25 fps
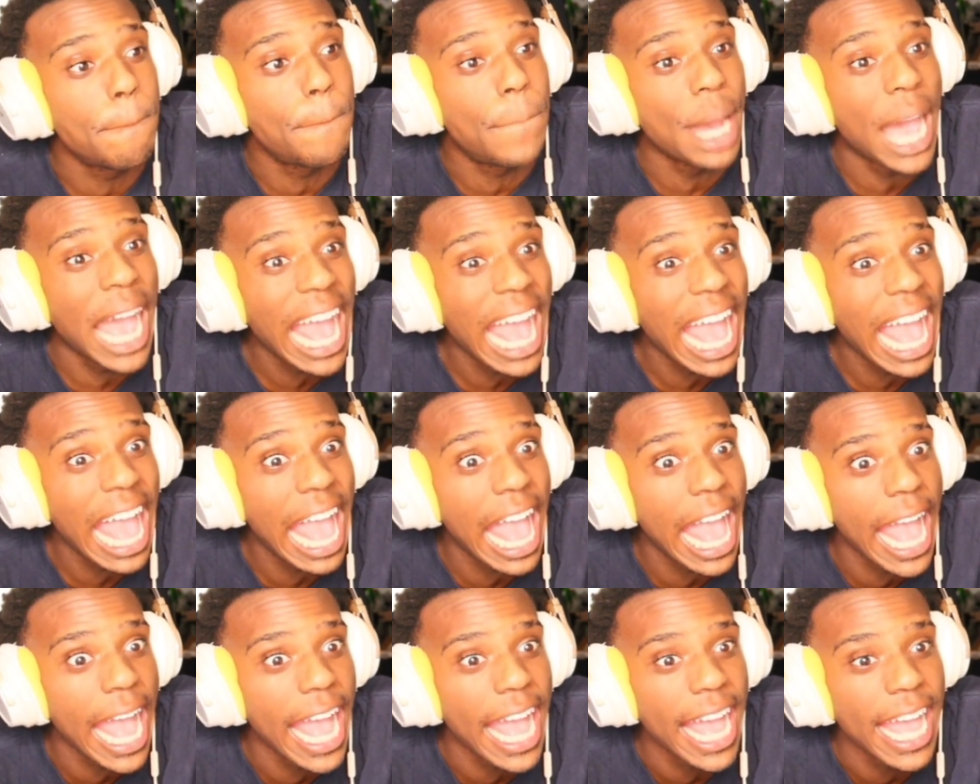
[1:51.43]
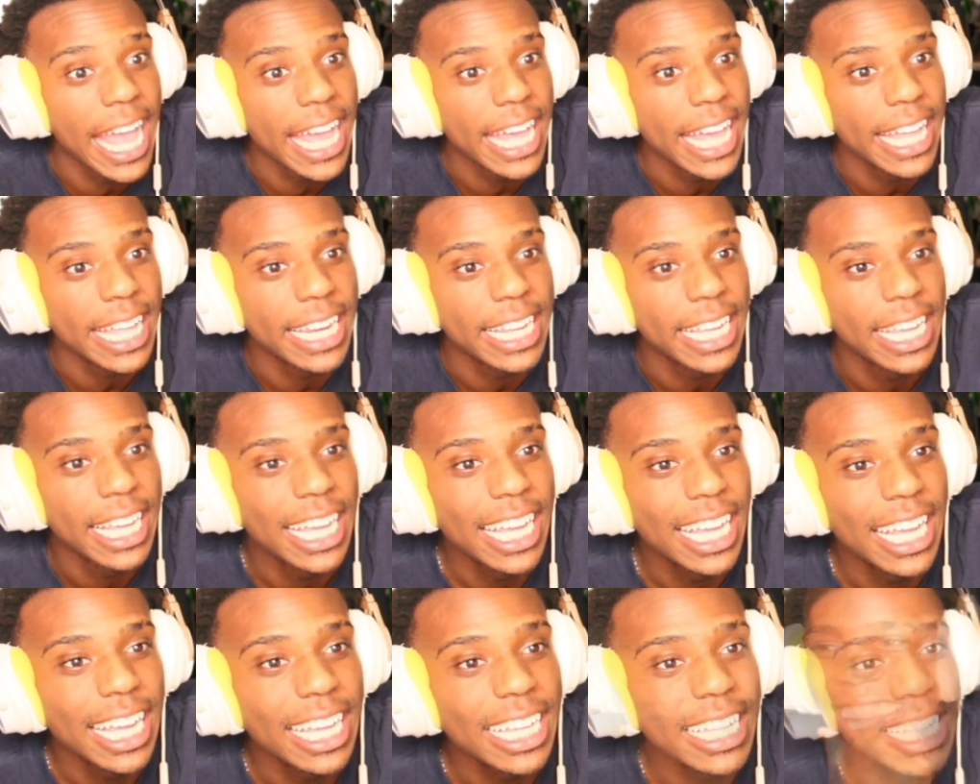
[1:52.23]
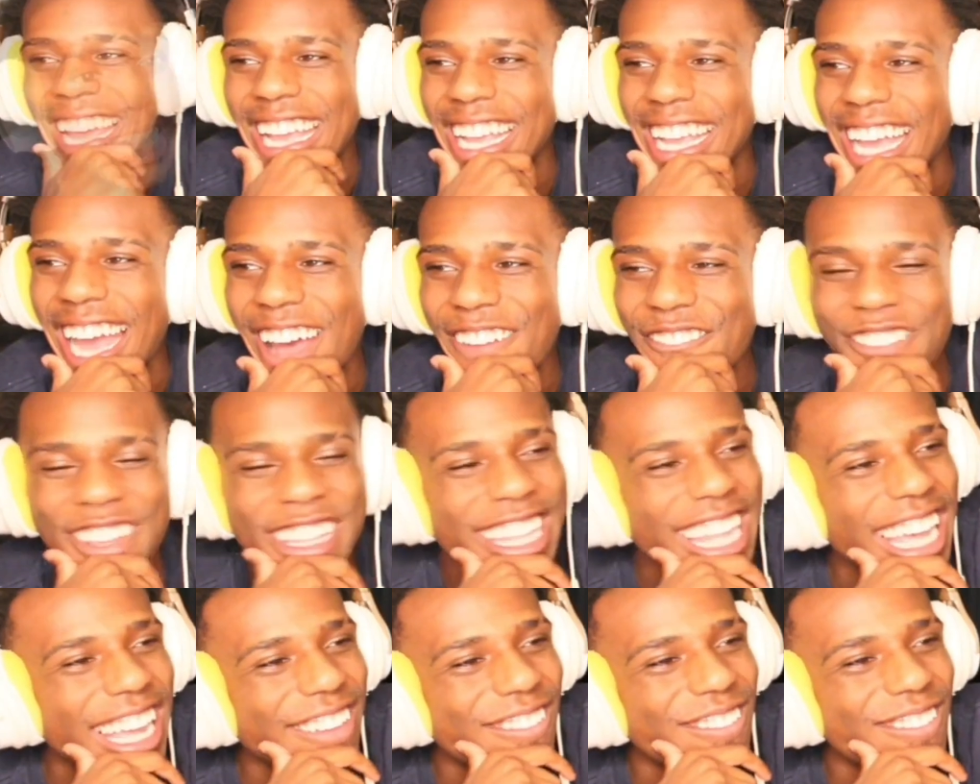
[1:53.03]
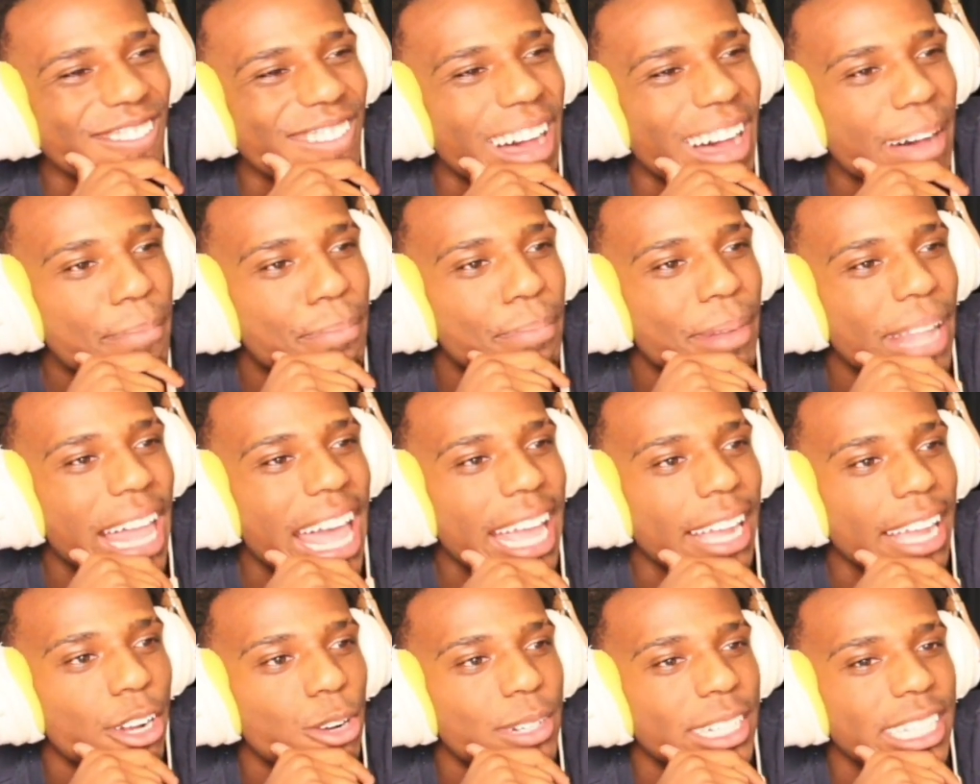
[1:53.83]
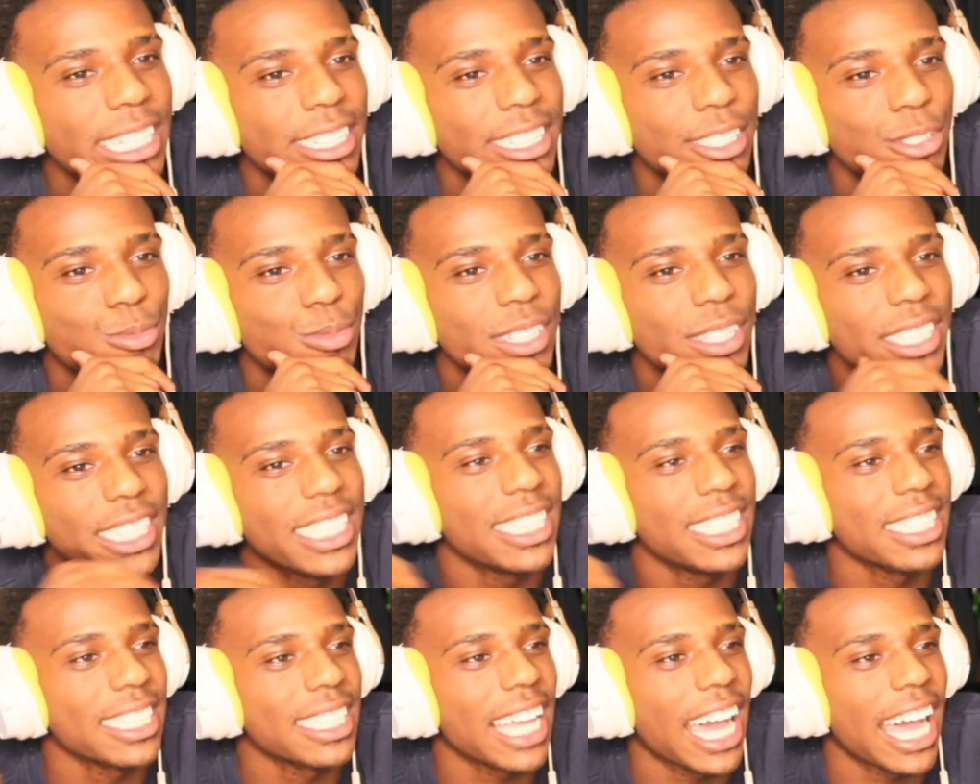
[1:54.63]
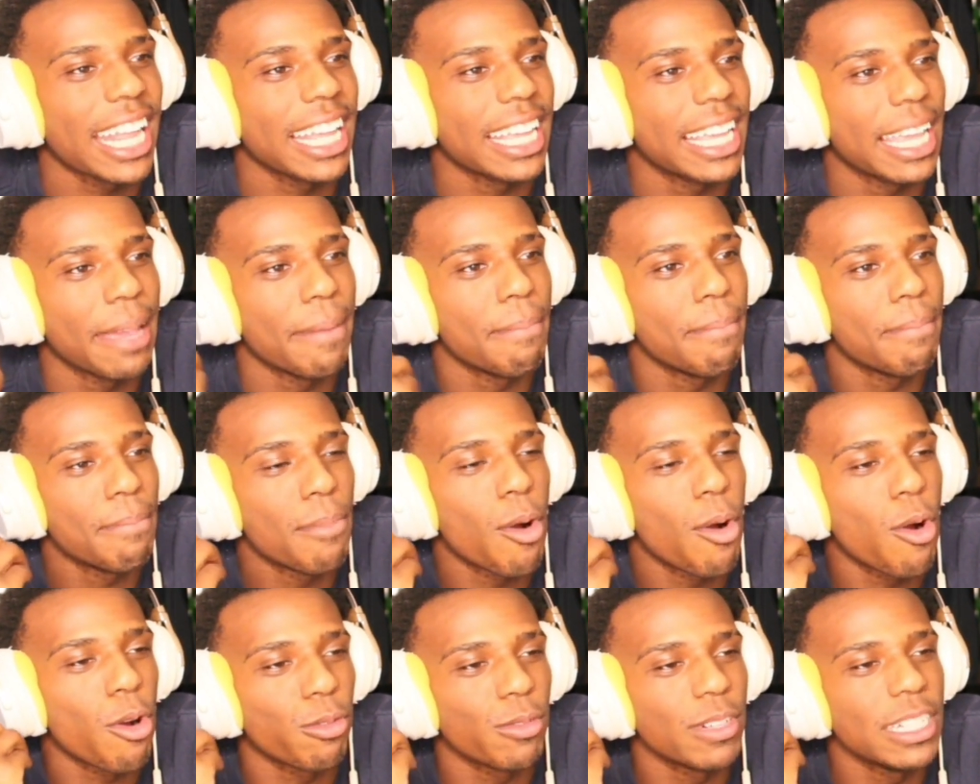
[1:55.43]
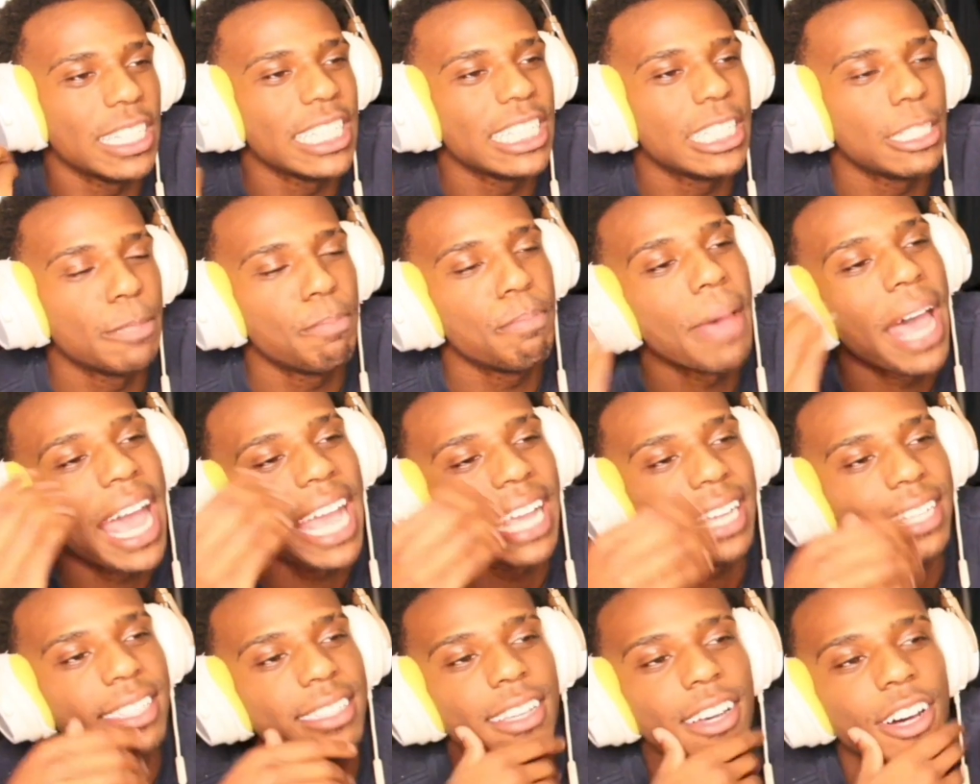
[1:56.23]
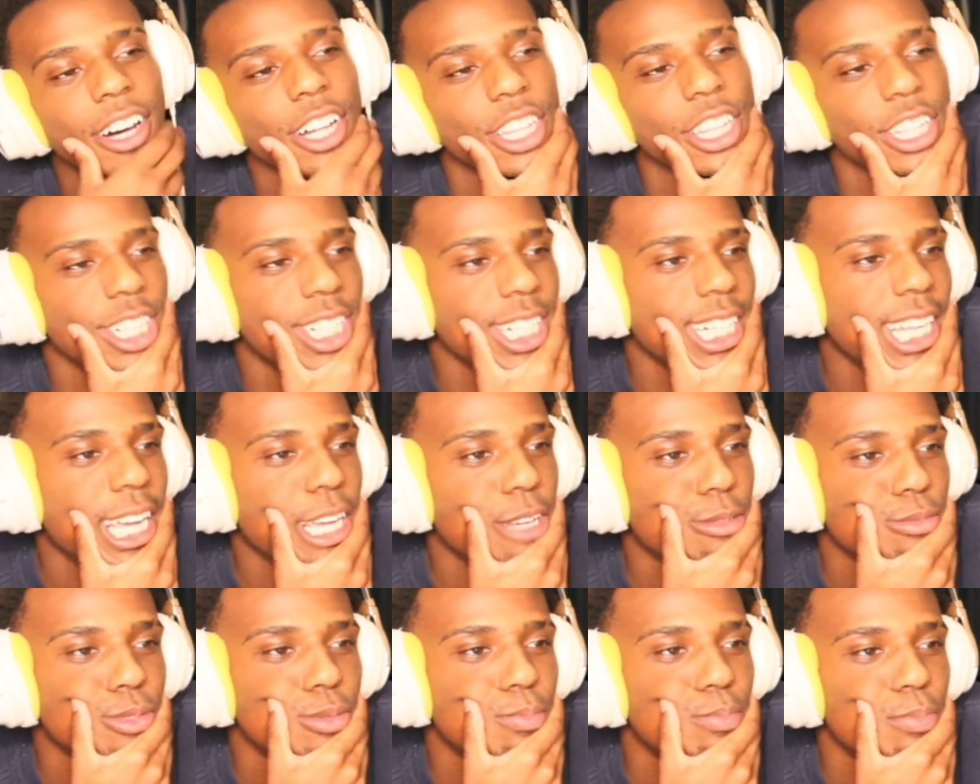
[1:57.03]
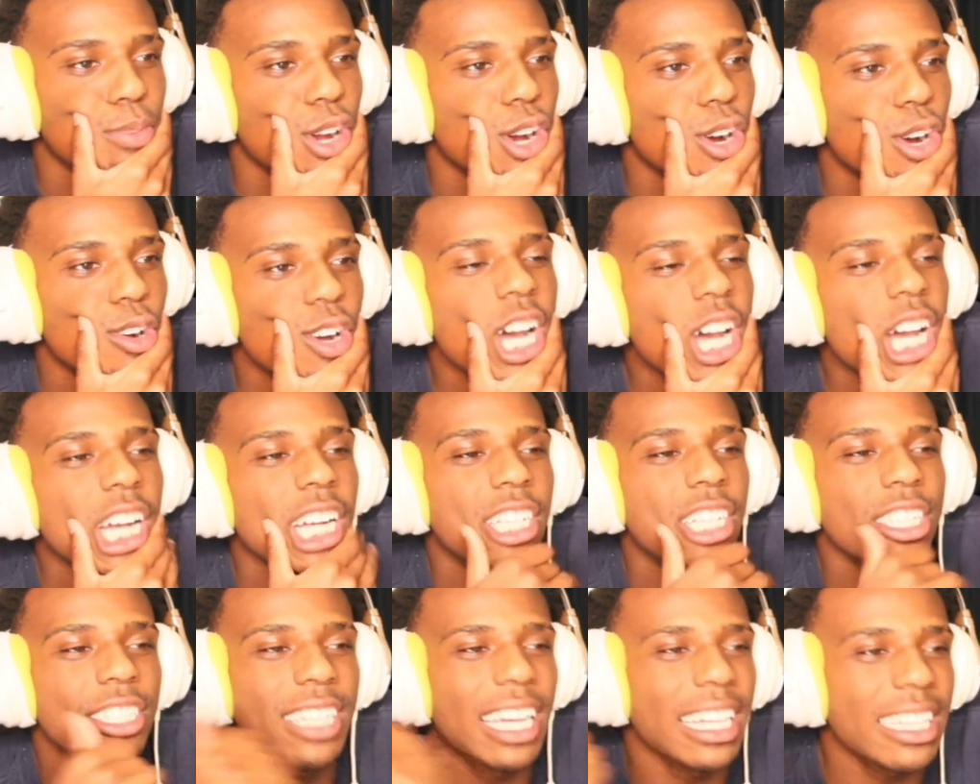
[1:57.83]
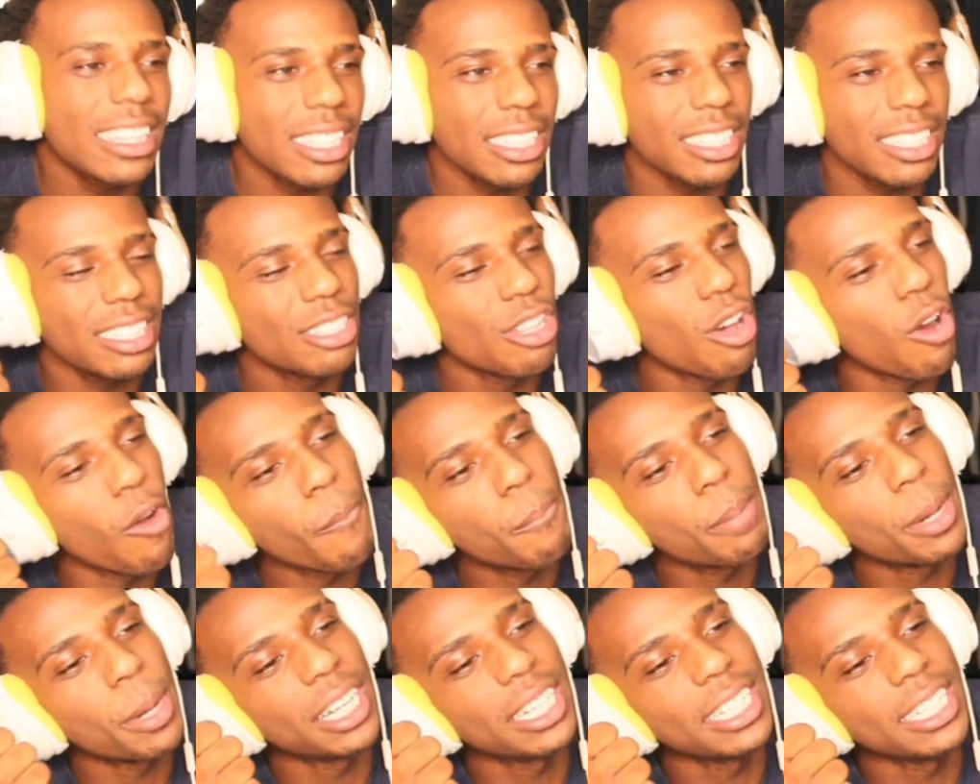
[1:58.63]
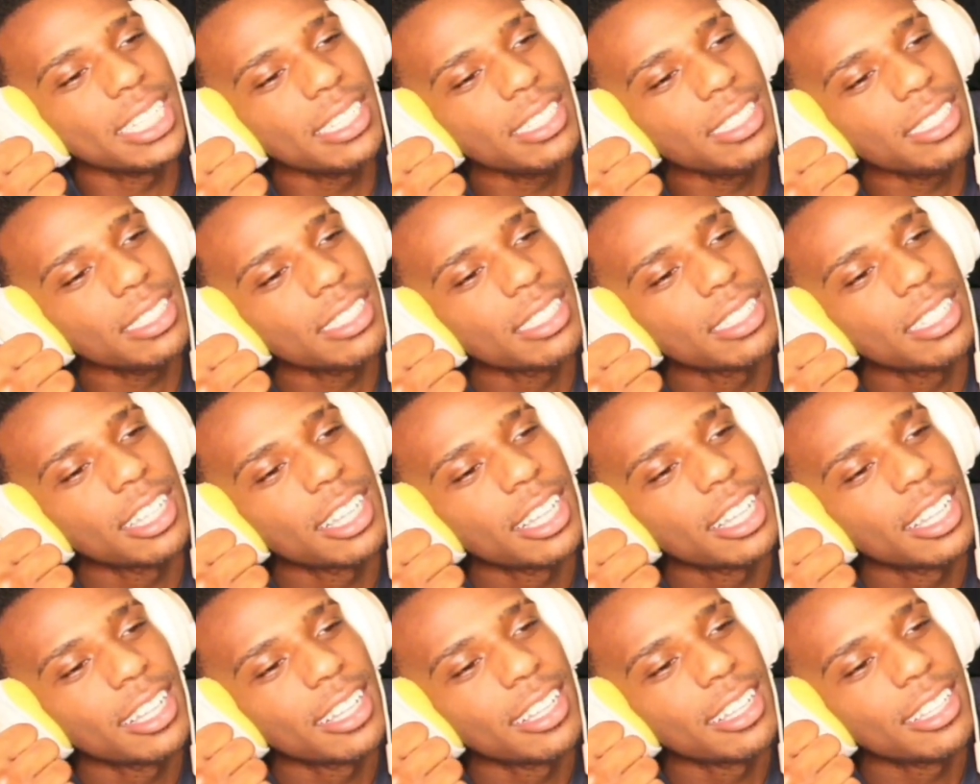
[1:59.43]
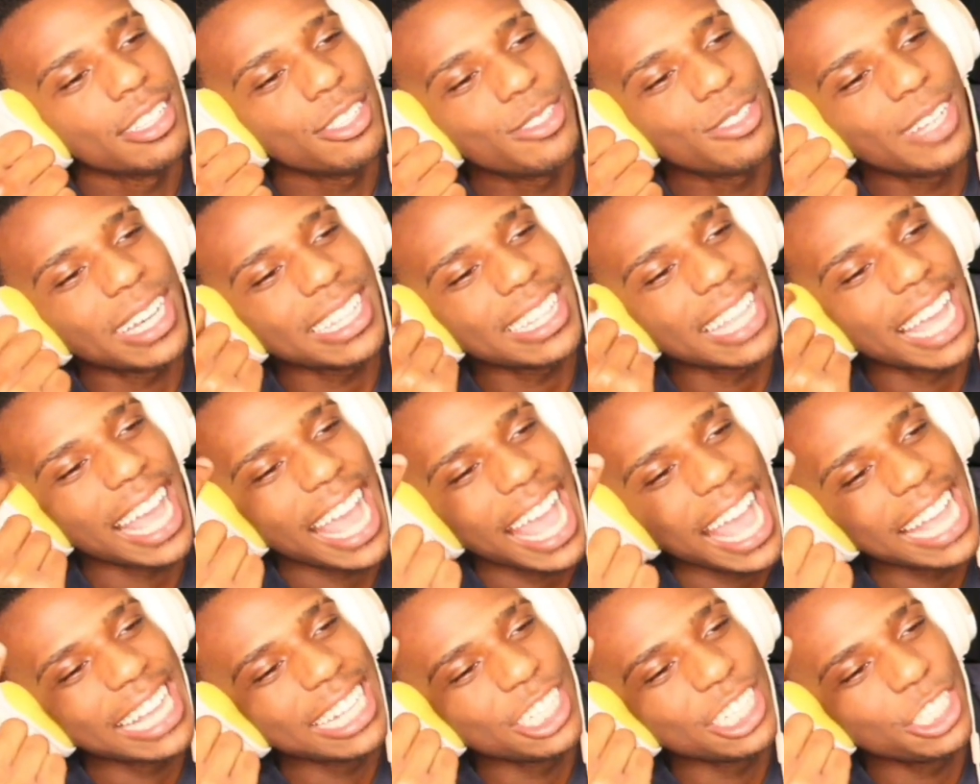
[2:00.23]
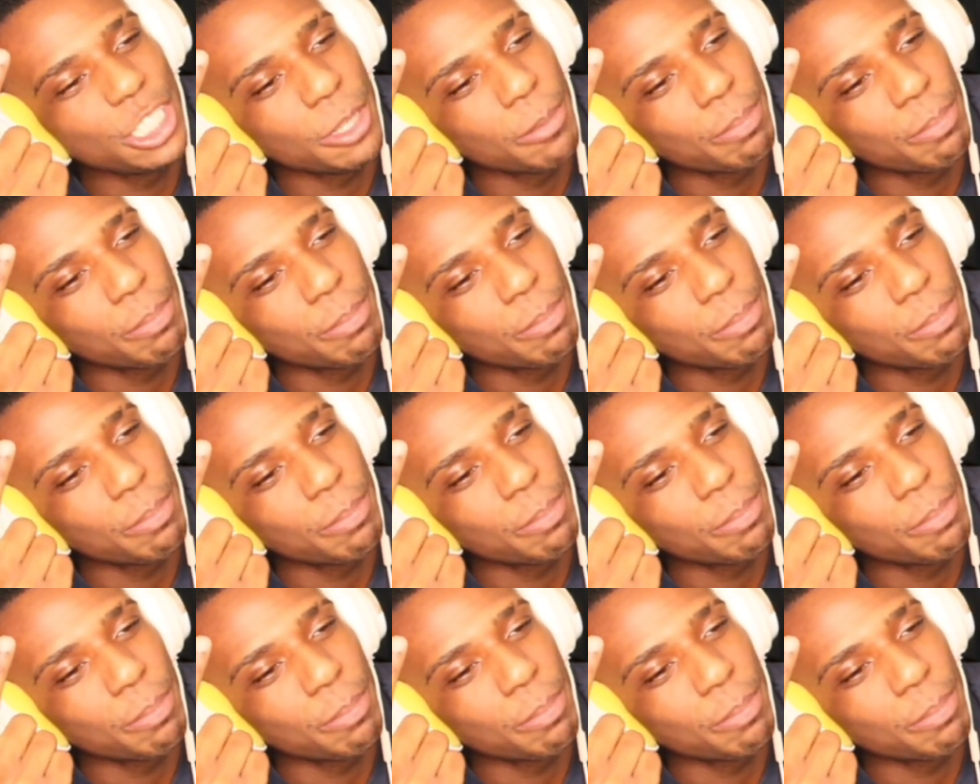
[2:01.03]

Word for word: bad like I feel like my black queens really just got to get more respect on their names, bro. Cause you got the snow bunnies, you got the Asian